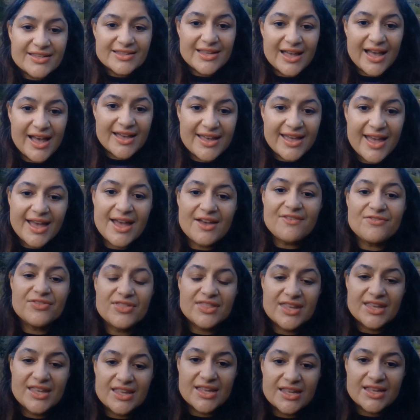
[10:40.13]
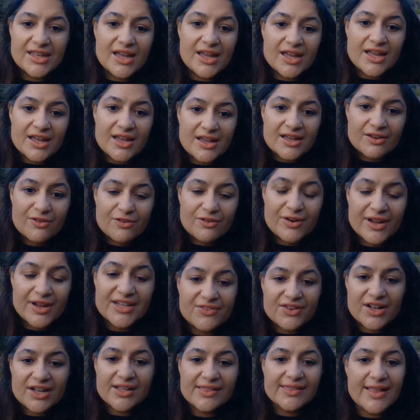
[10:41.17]
I have the
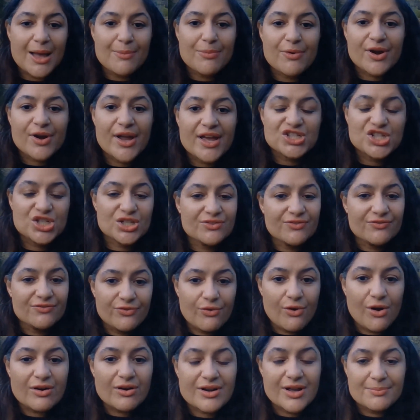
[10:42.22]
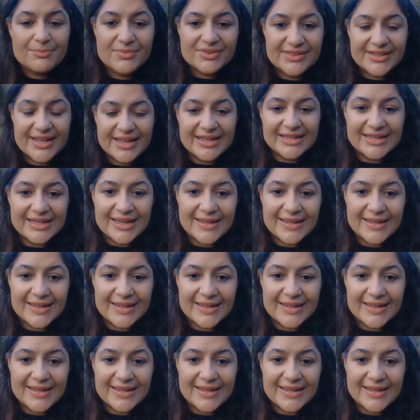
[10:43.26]
Creative Collaboration Forum link